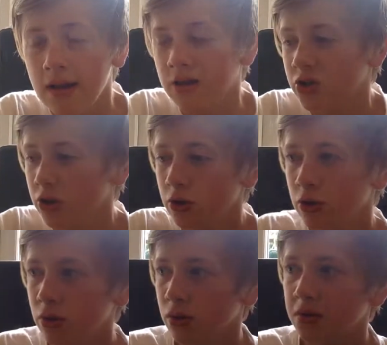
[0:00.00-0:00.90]

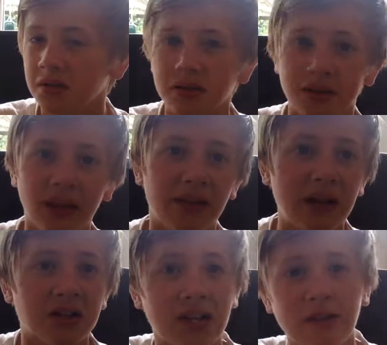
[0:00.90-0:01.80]
So yeah,
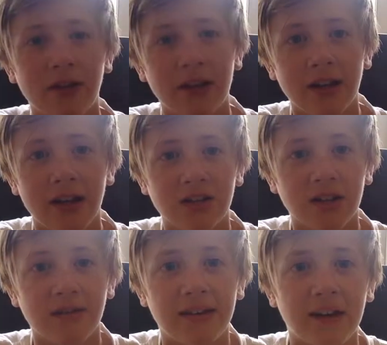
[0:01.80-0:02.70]
that's the end of the video, guys.
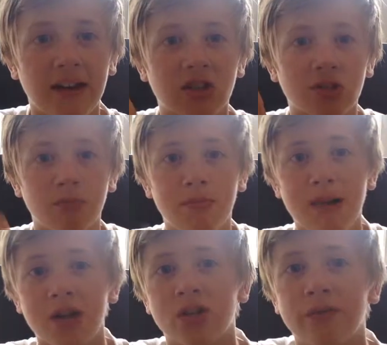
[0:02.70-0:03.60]
If you did it,
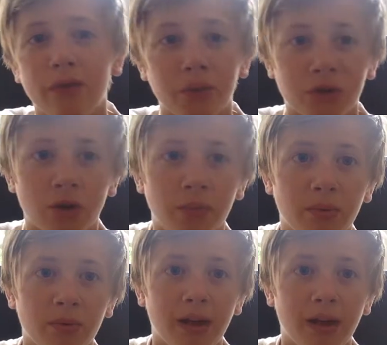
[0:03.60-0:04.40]
smash the thumbs up.